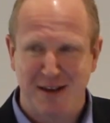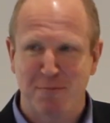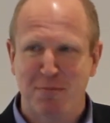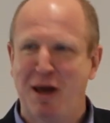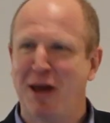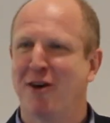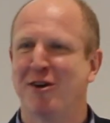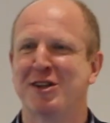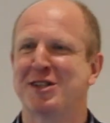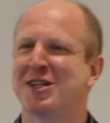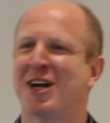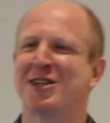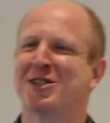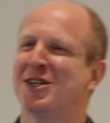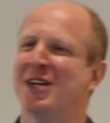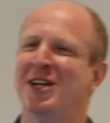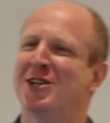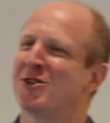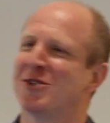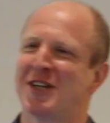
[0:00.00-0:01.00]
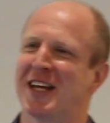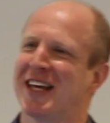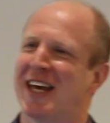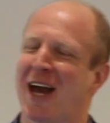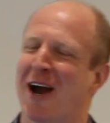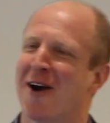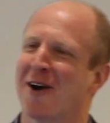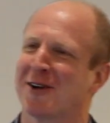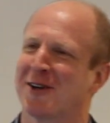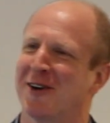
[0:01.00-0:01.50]
Peter is such an interesting
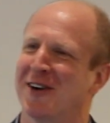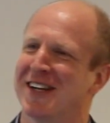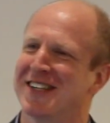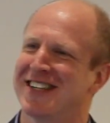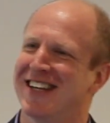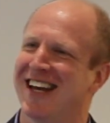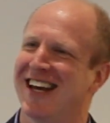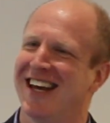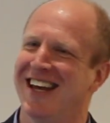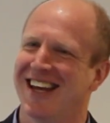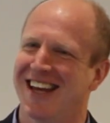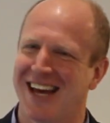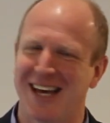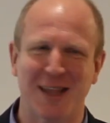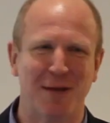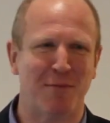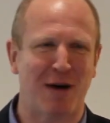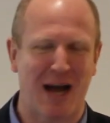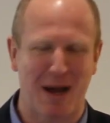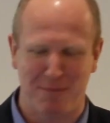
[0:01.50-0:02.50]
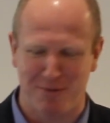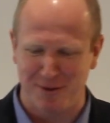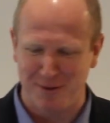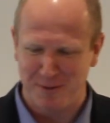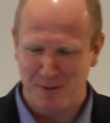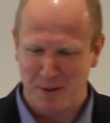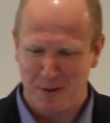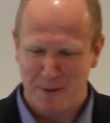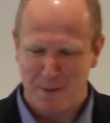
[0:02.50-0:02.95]
character, isn't he, in the Bible?